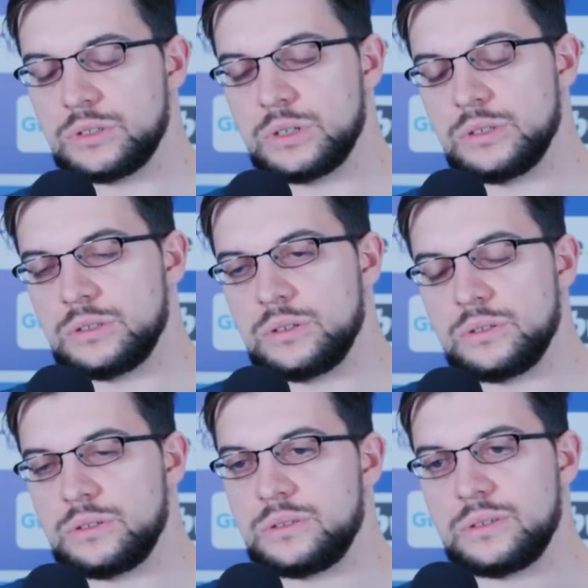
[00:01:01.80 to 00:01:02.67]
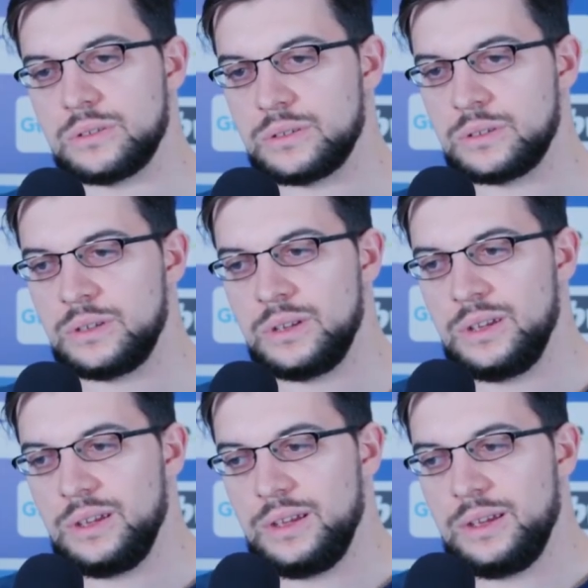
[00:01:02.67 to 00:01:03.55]
so I thought,
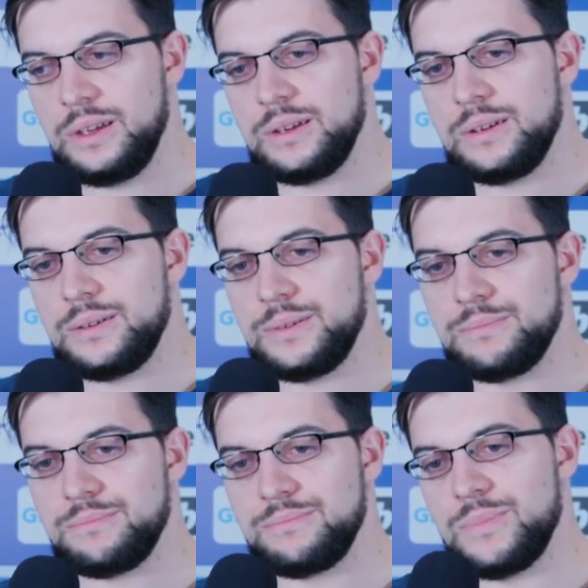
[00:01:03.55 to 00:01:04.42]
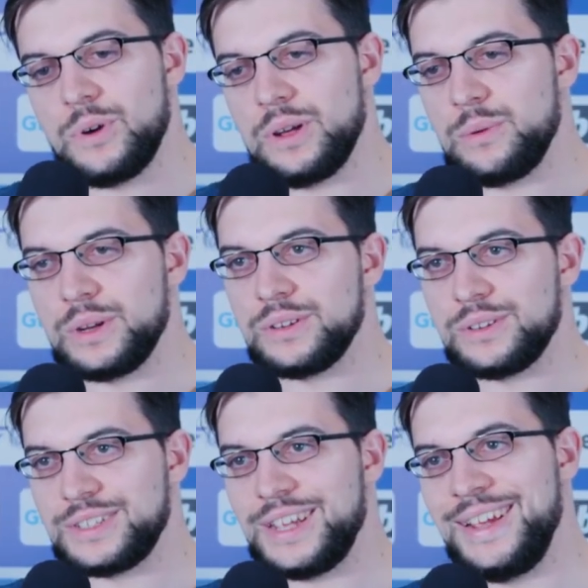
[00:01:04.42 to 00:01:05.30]
uh, um, okay, why not?